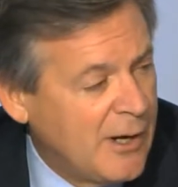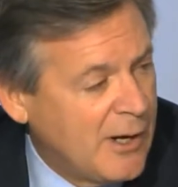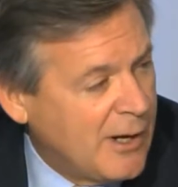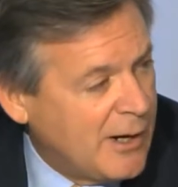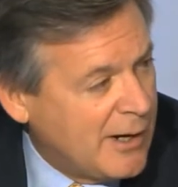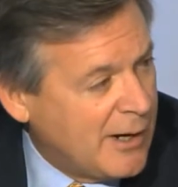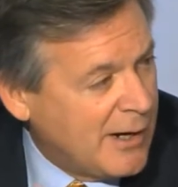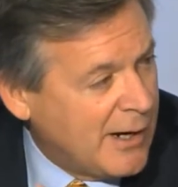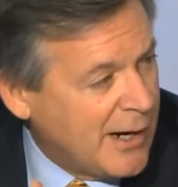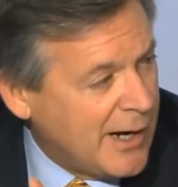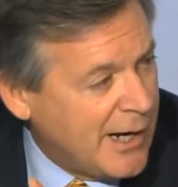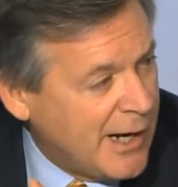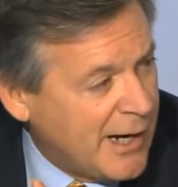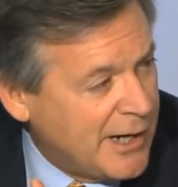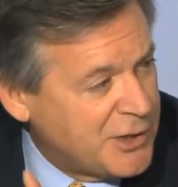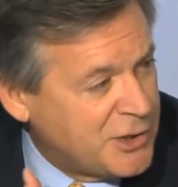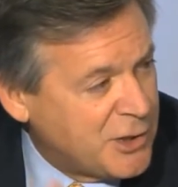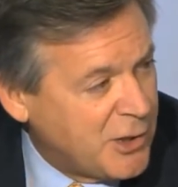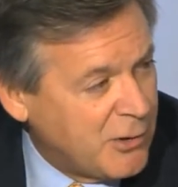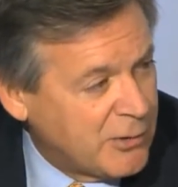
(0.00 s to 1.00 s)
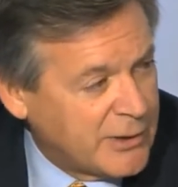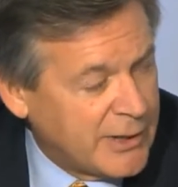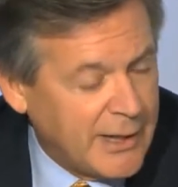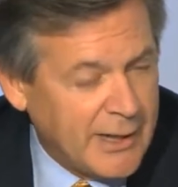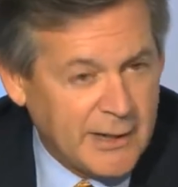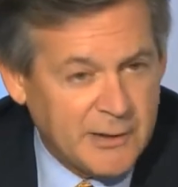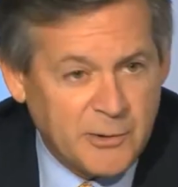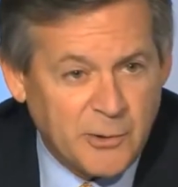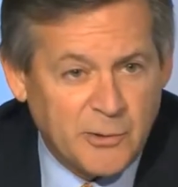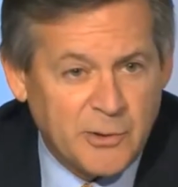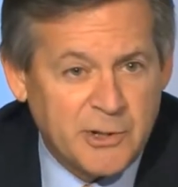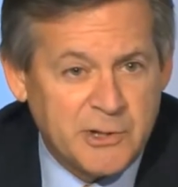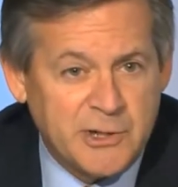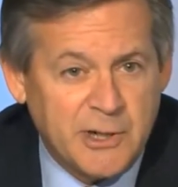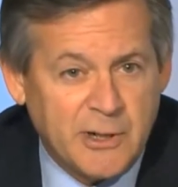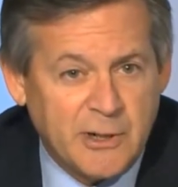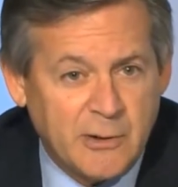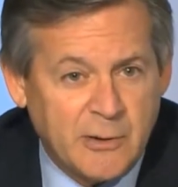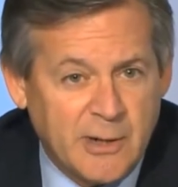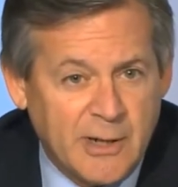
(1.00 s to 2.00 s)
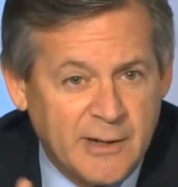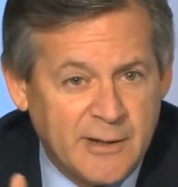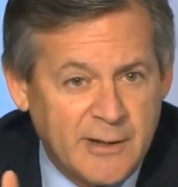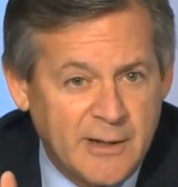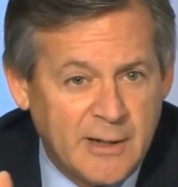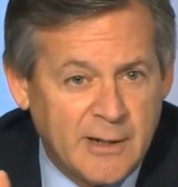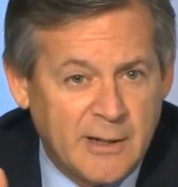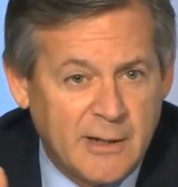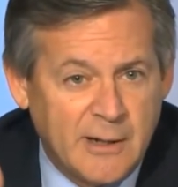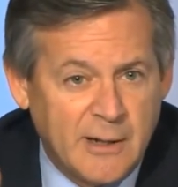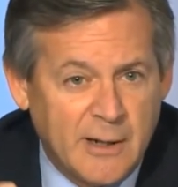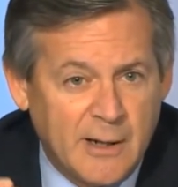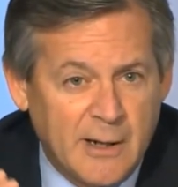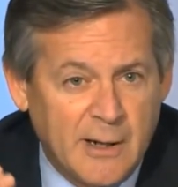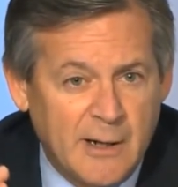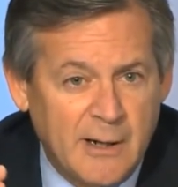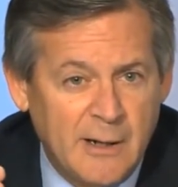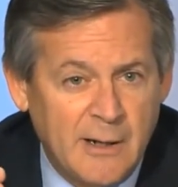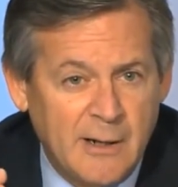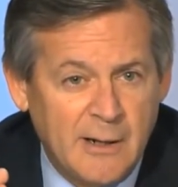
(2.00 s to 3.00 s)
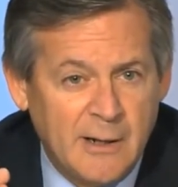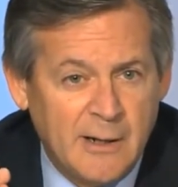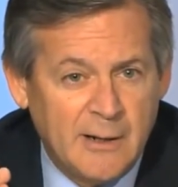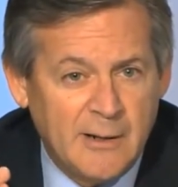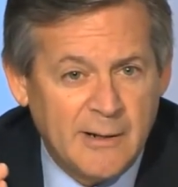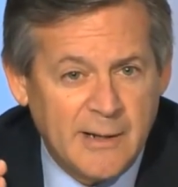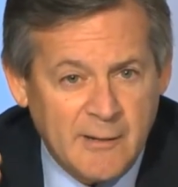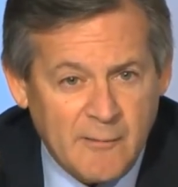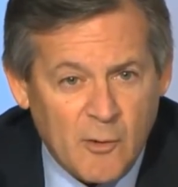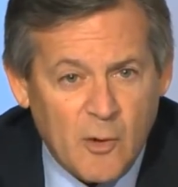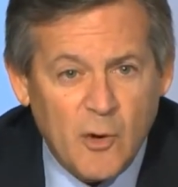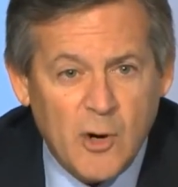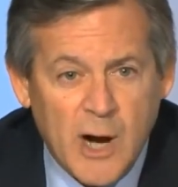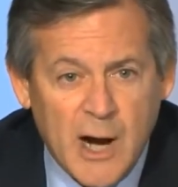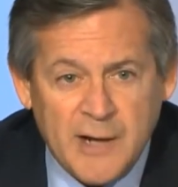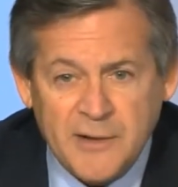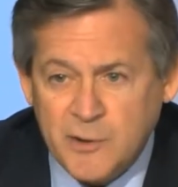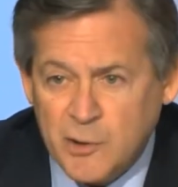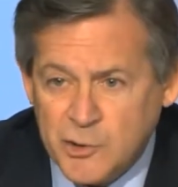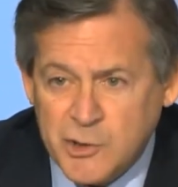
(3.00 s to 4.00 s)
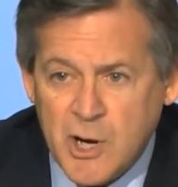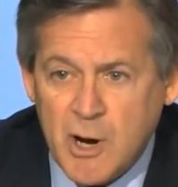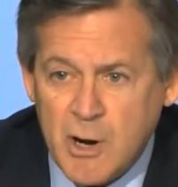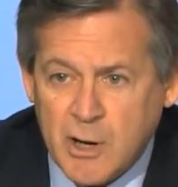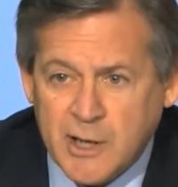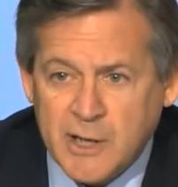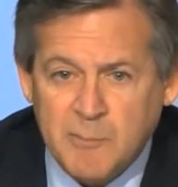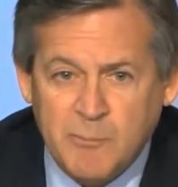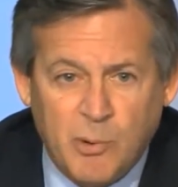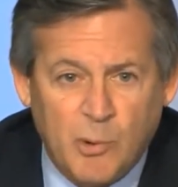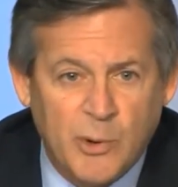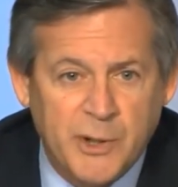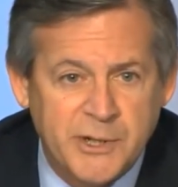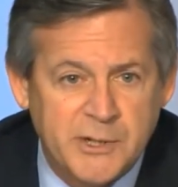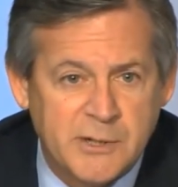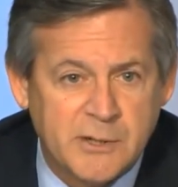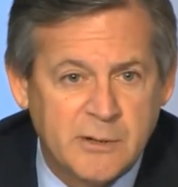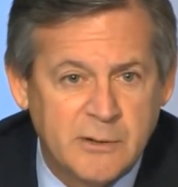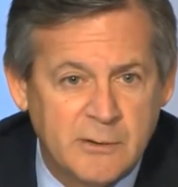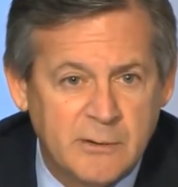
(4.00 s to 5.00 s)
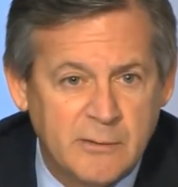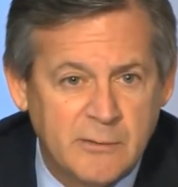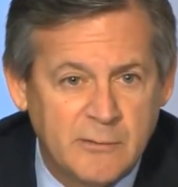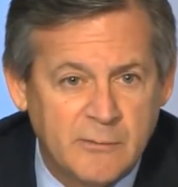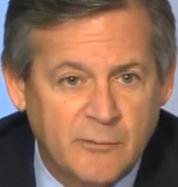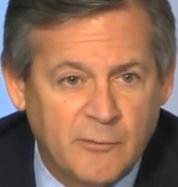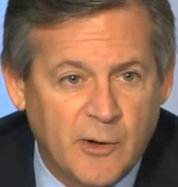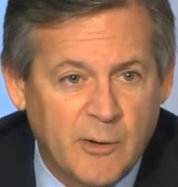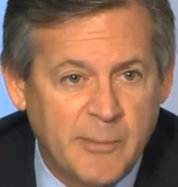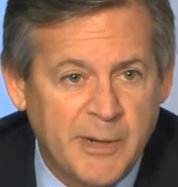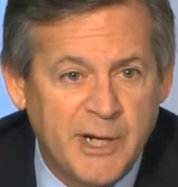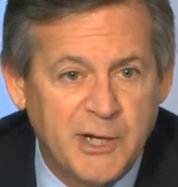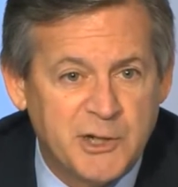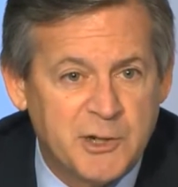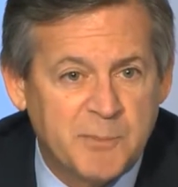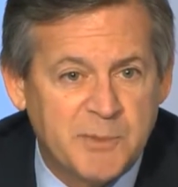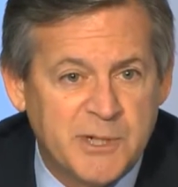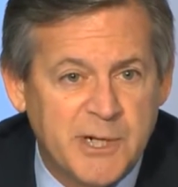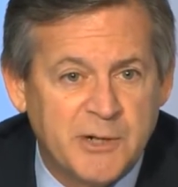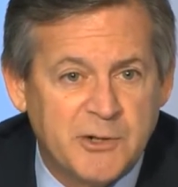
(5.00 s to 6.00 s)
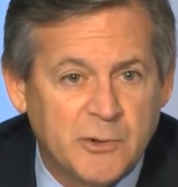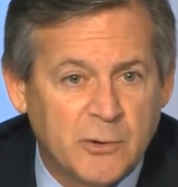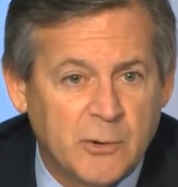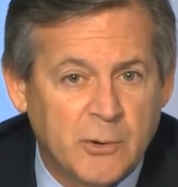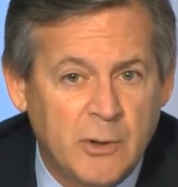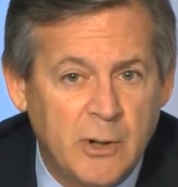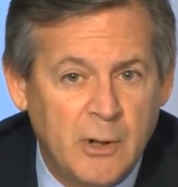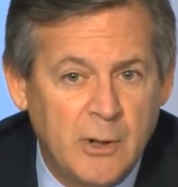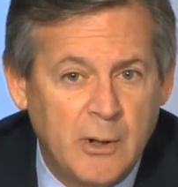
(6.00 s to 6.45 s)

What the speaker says: I joked. I told the general, I think they've all gotten their talking points from Egypt Central,